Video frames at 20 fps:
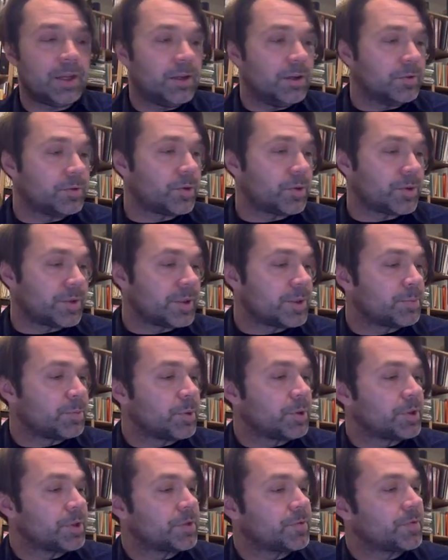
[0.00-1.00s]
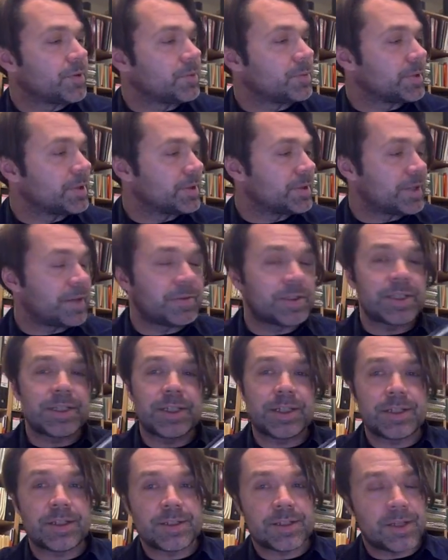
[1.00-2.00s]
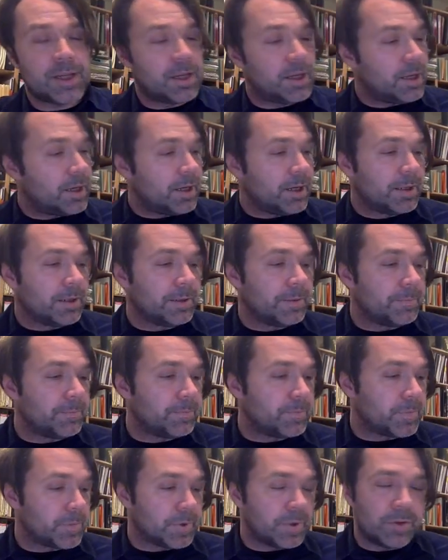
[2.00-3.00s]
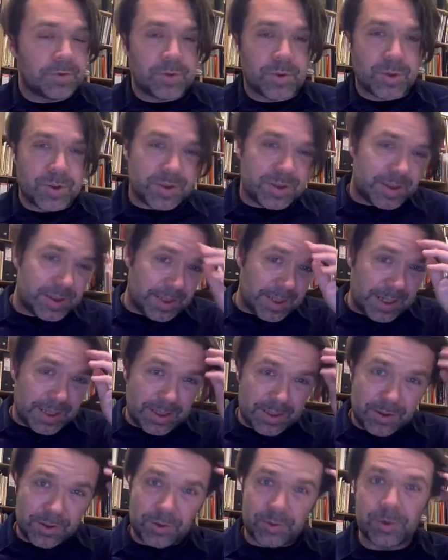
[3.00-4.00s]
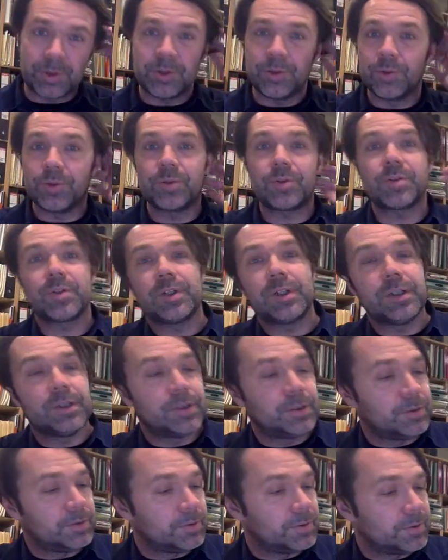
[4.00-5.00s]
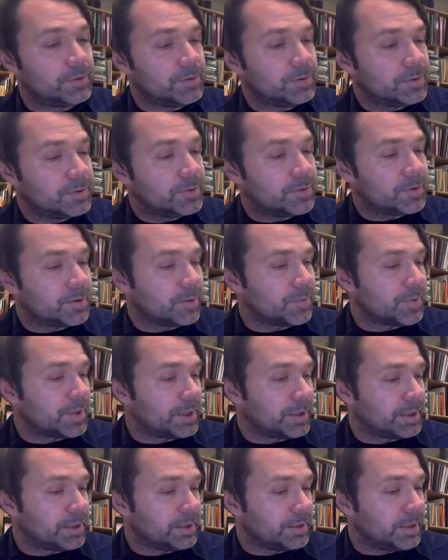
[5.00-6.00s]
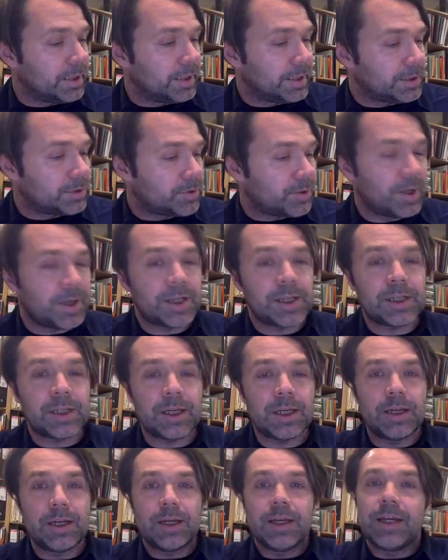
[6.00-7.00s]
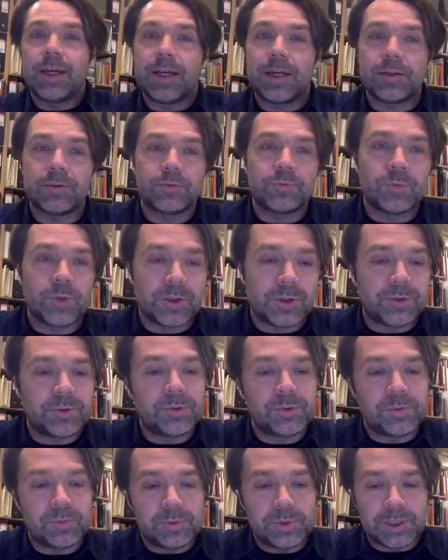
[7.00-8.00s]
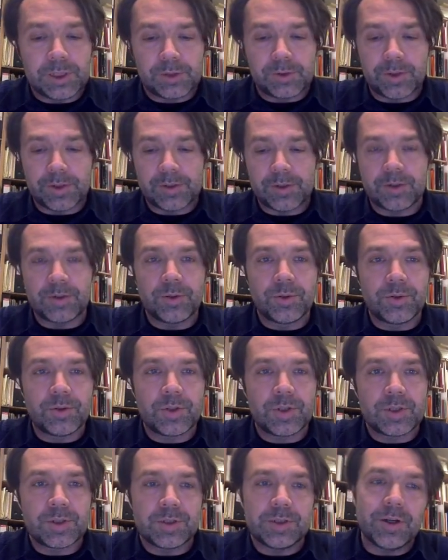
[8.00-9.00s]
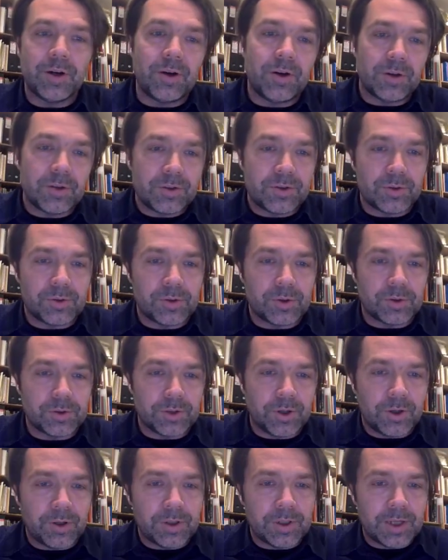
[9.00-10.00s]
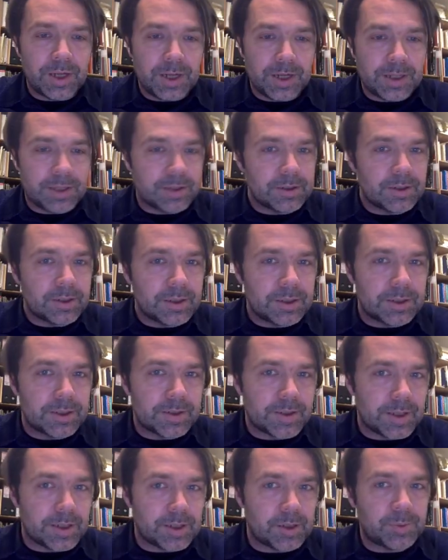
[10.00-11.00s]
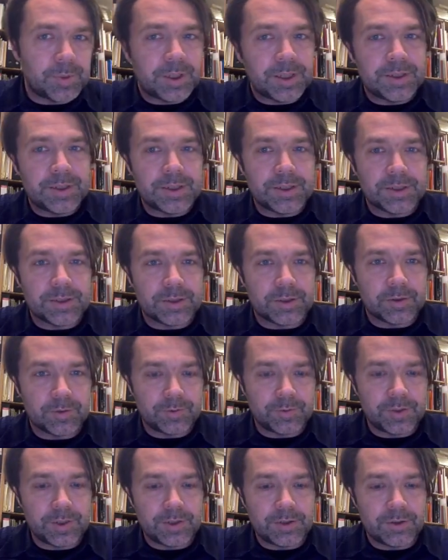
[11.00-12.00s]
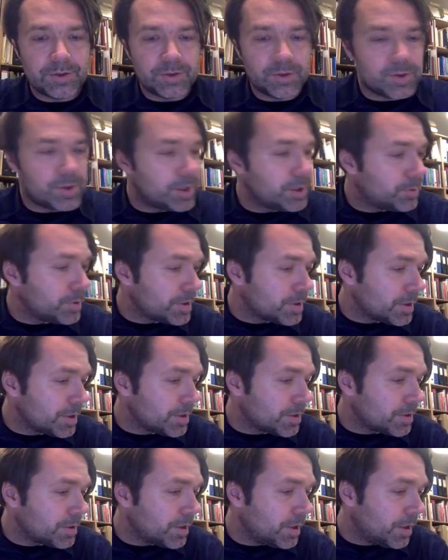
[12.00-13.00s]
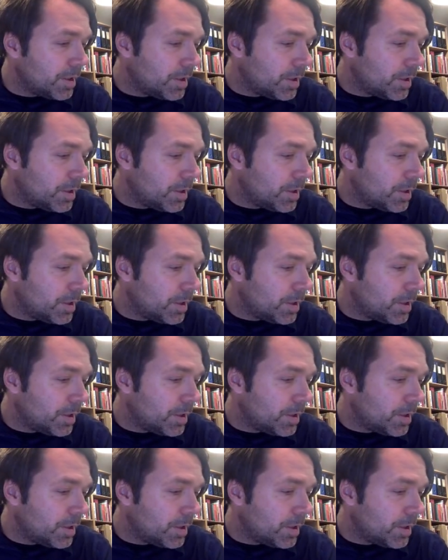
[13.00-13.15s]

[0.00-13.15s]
Of course, this book is from the 70s. Of course, these days you would use something electronic, and what we are going to use is the so-called online Encyclopedia of Integer Sequences,